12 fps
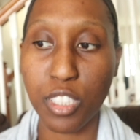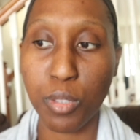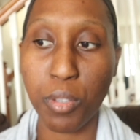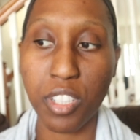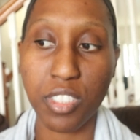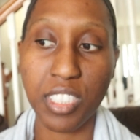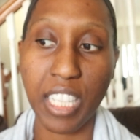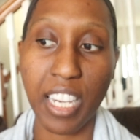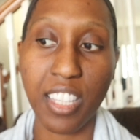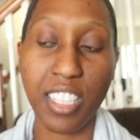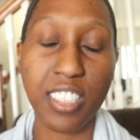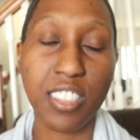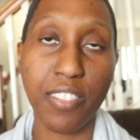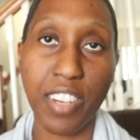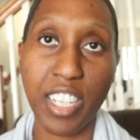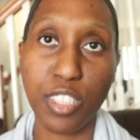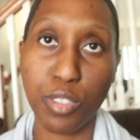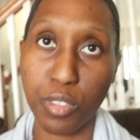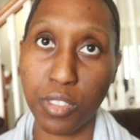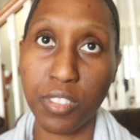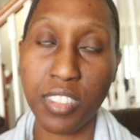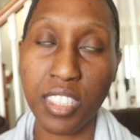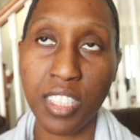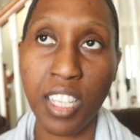to understanding these divine
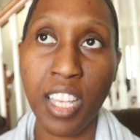truths.